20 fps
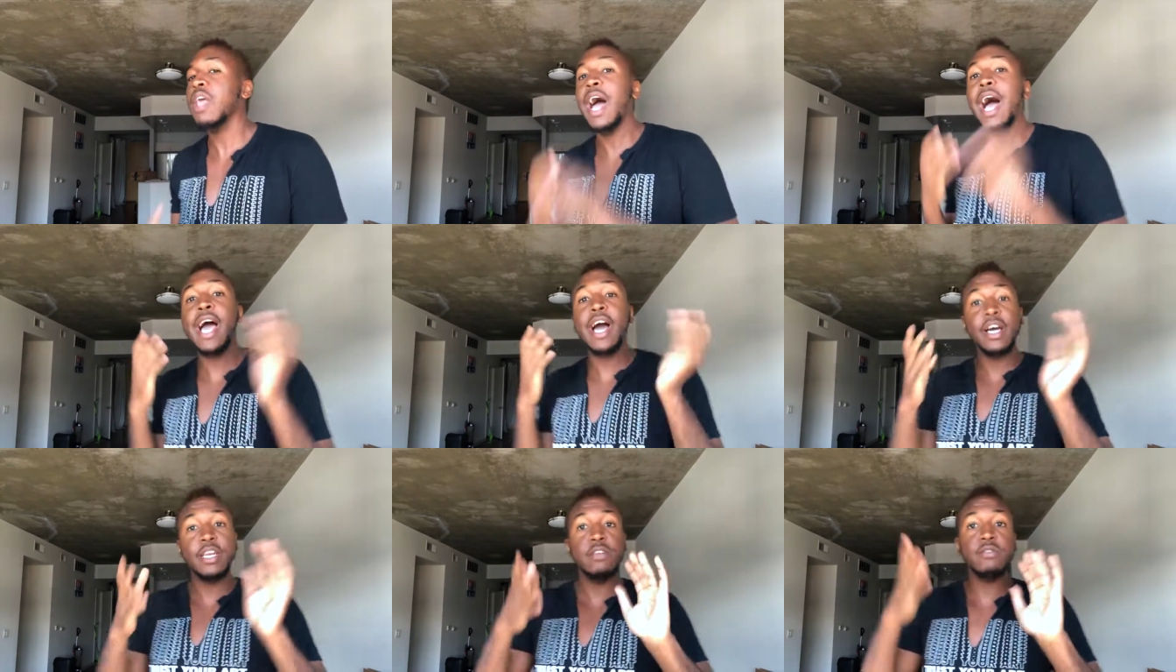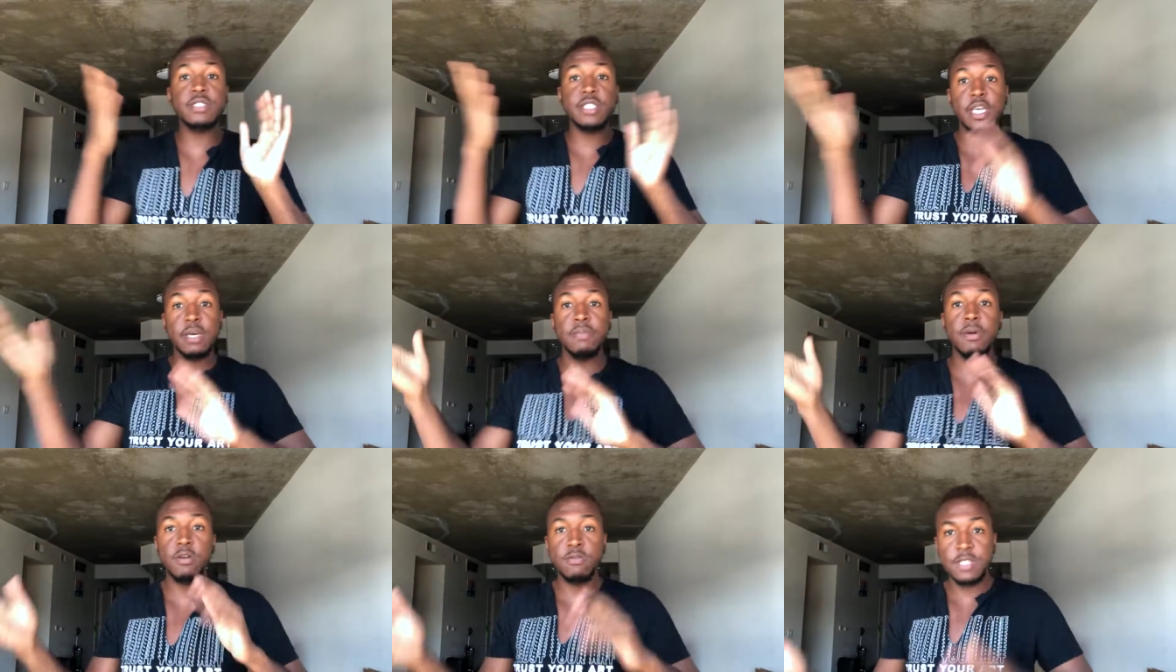I
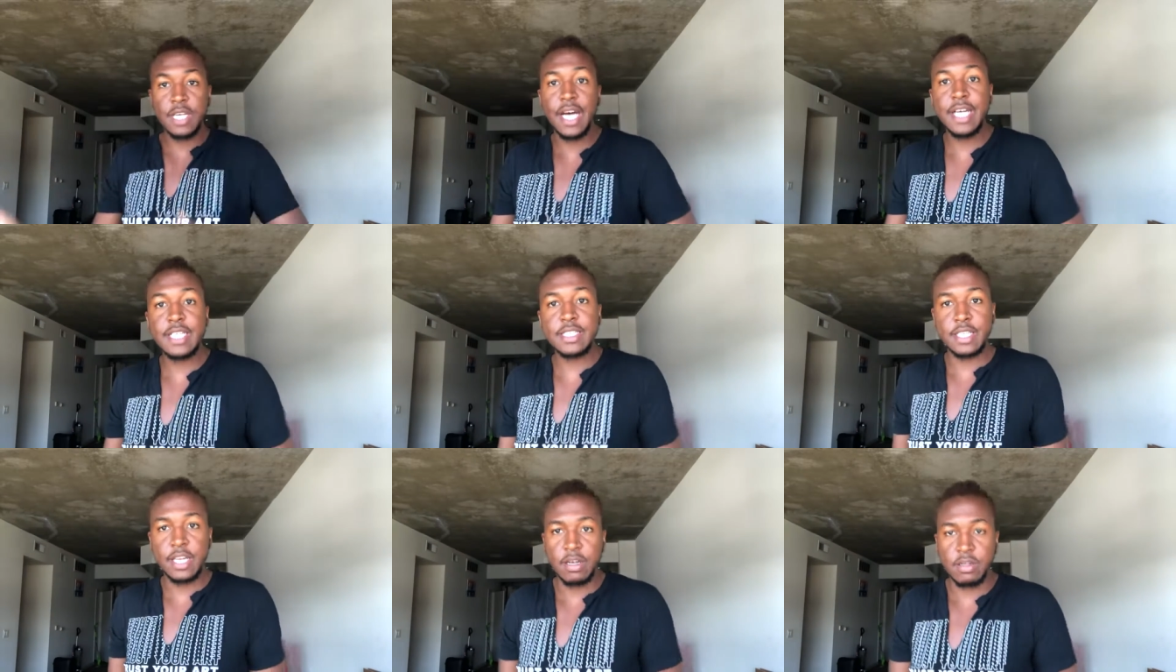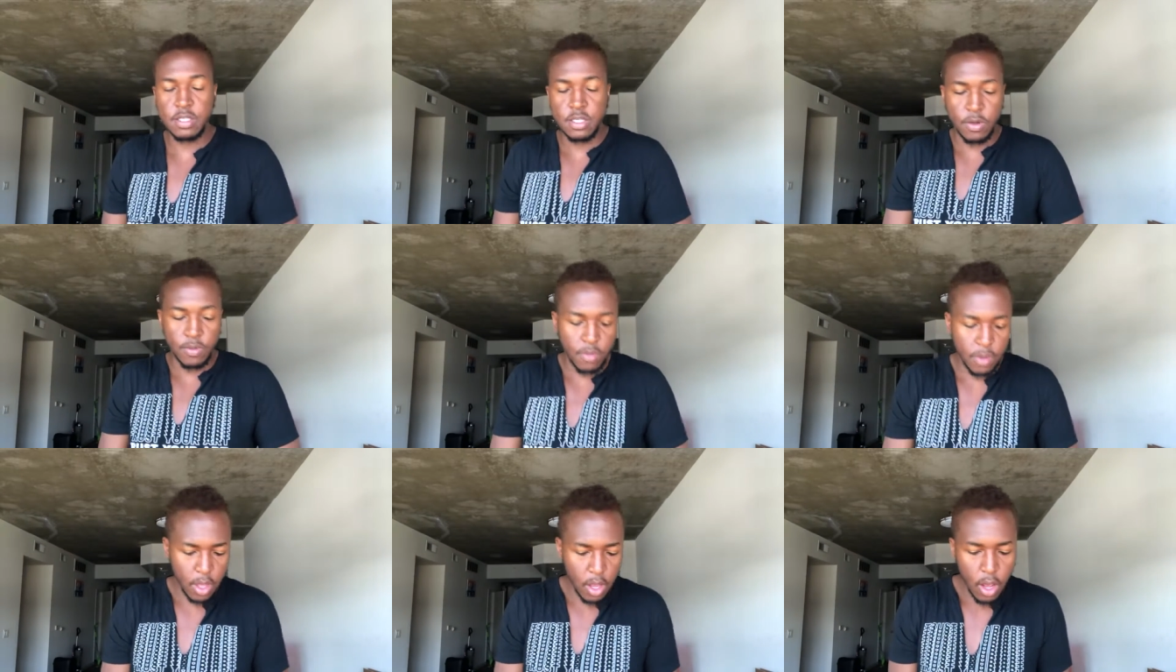understand both sides now.
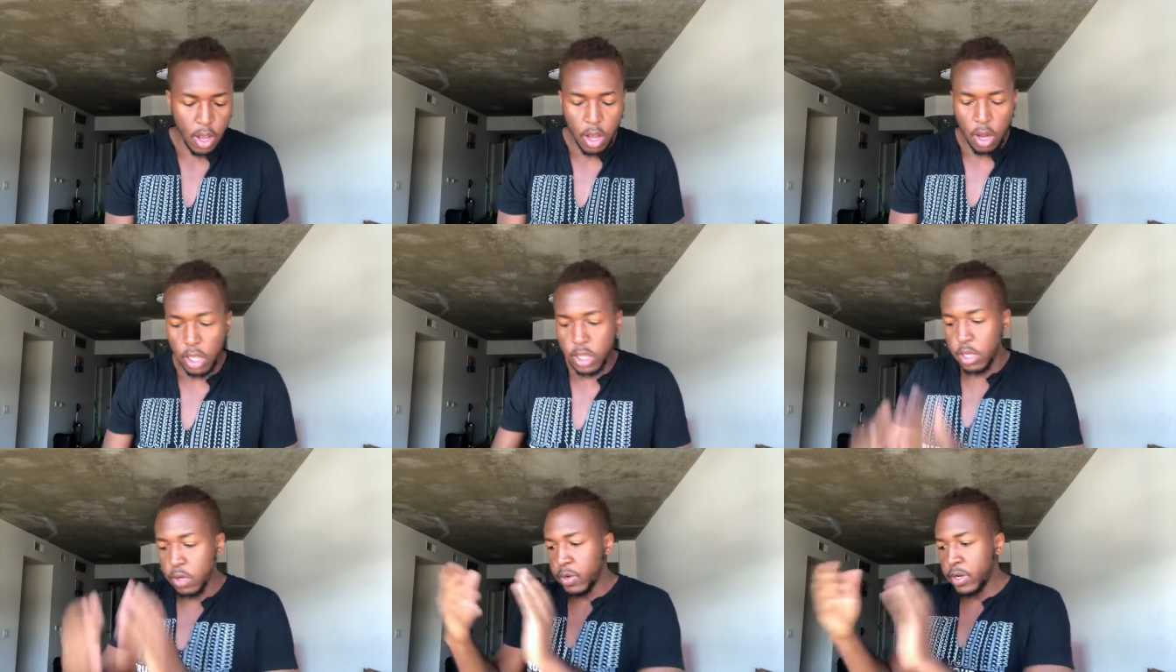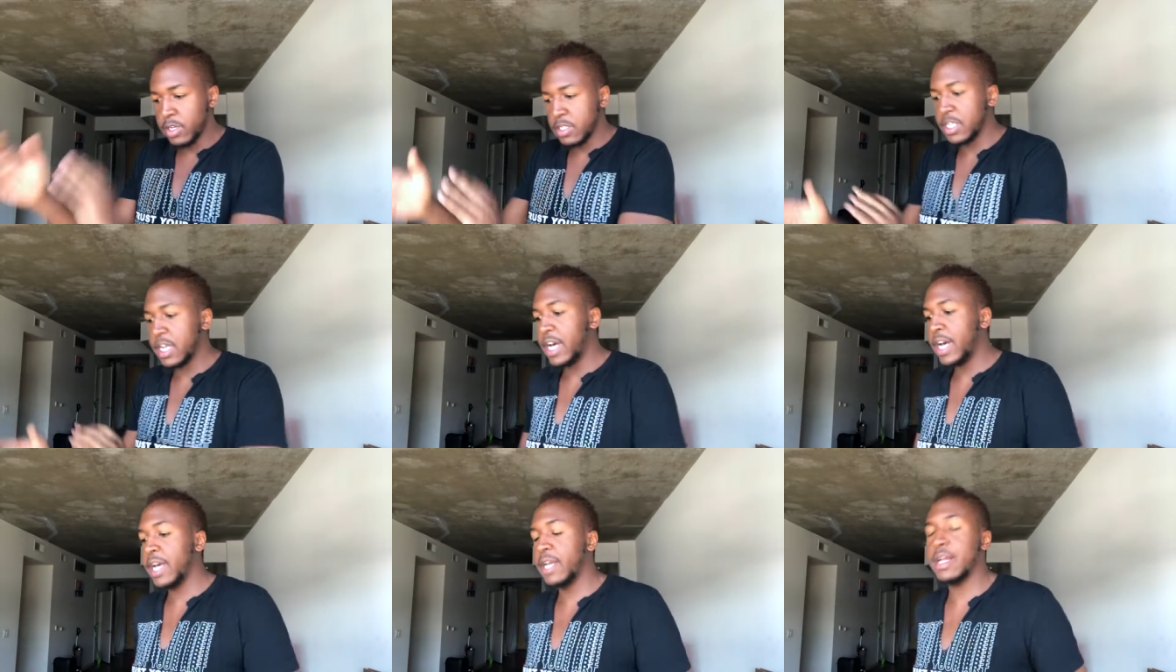So on the queer
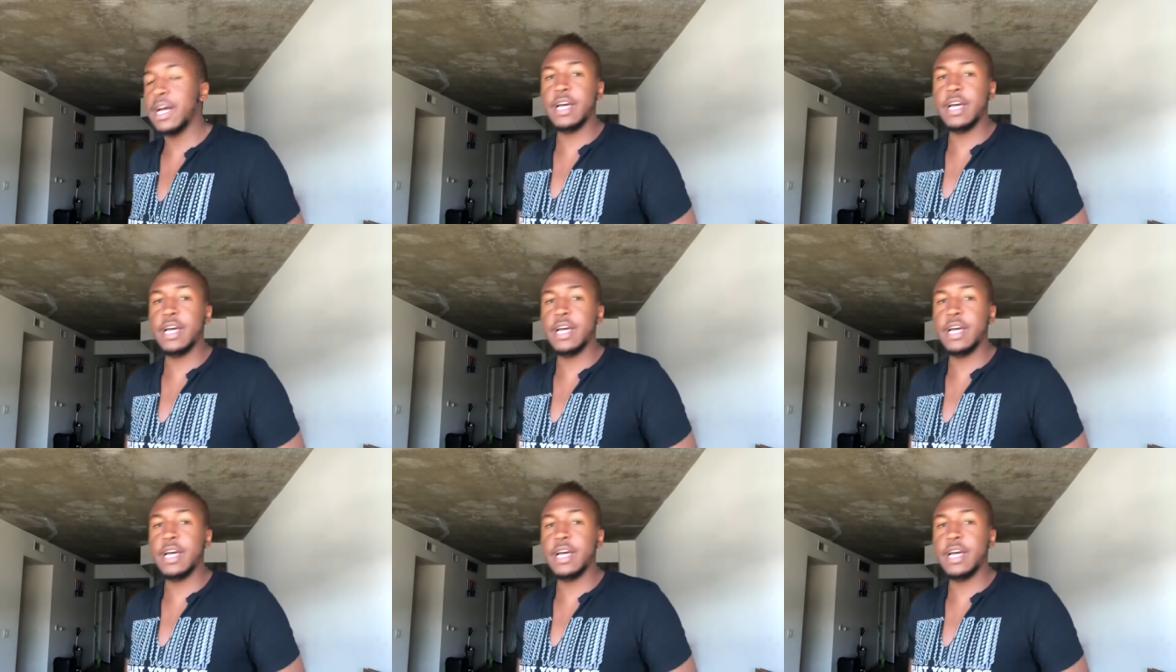side,